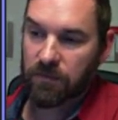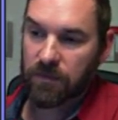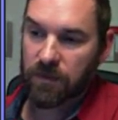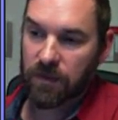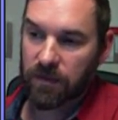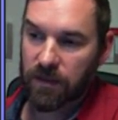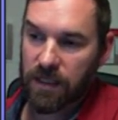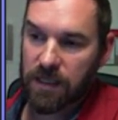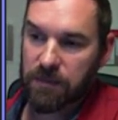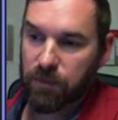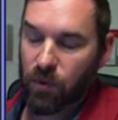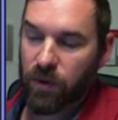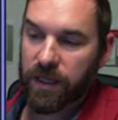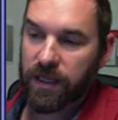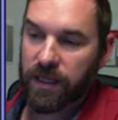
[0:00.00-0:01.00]
the key
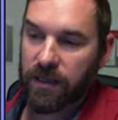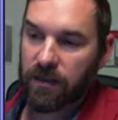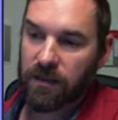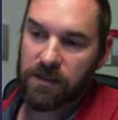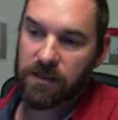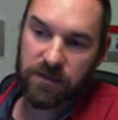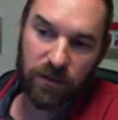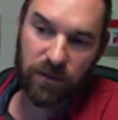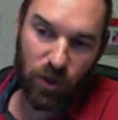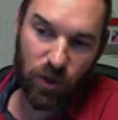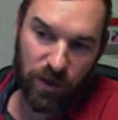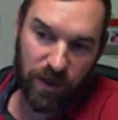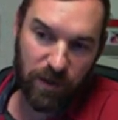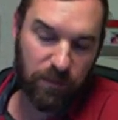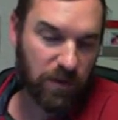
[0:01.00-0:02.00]
point here is the
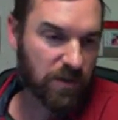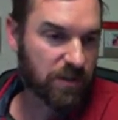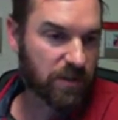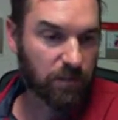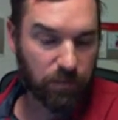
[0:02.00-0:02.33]
lower numbers,